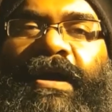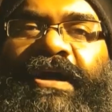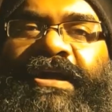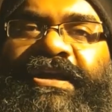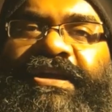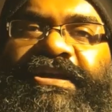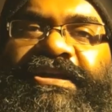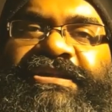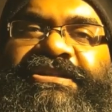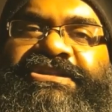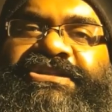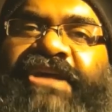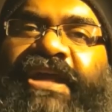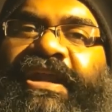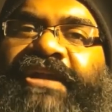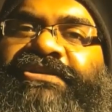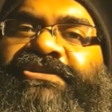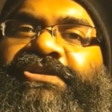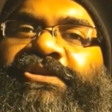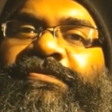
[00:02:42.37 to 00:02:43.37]
is
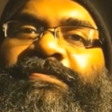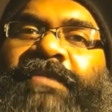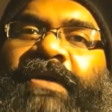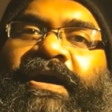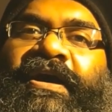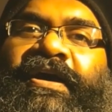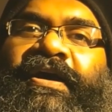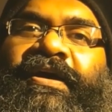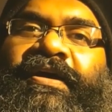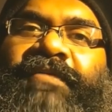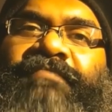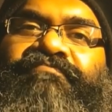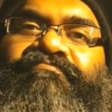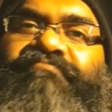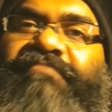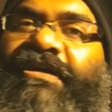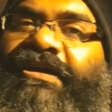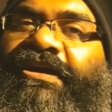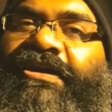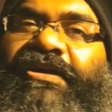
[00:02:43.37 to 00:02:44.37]
directed by
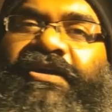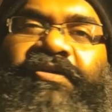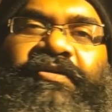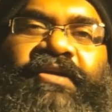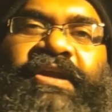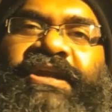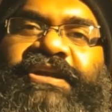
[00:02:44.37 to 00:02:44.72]
great